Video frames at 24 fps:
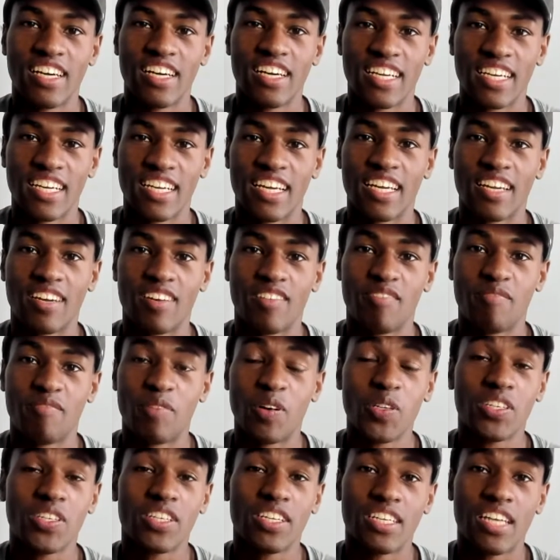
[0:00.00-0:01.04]
Again,
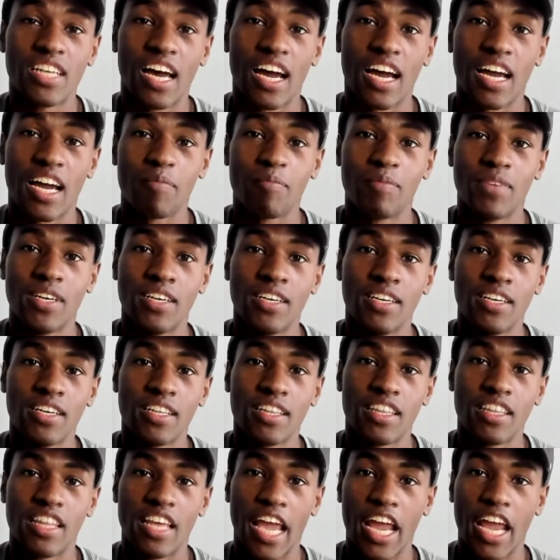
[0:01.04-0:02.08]
most of the time
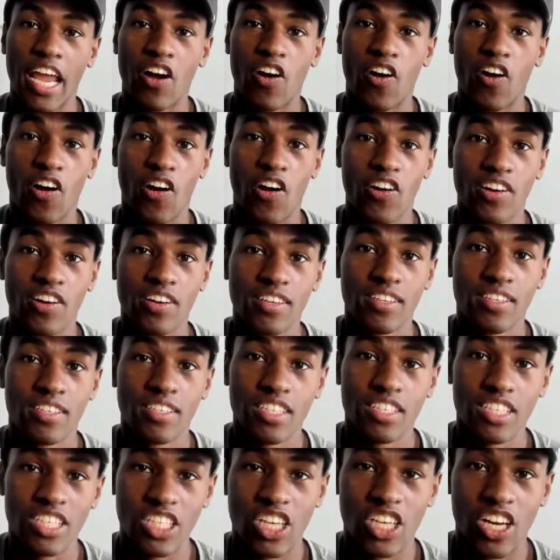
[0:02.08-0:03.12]
they are
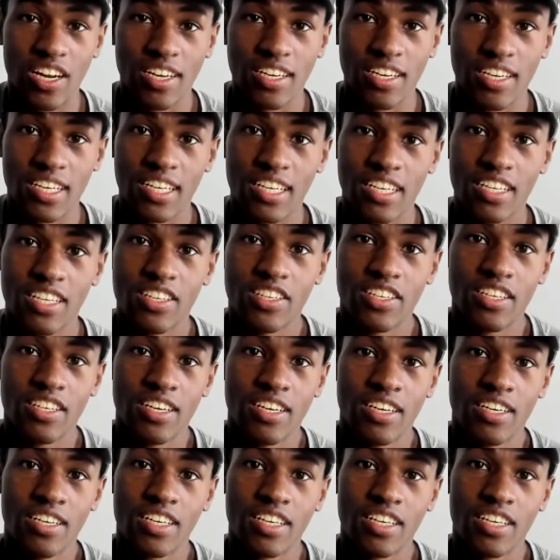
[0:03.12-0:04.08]
young kids,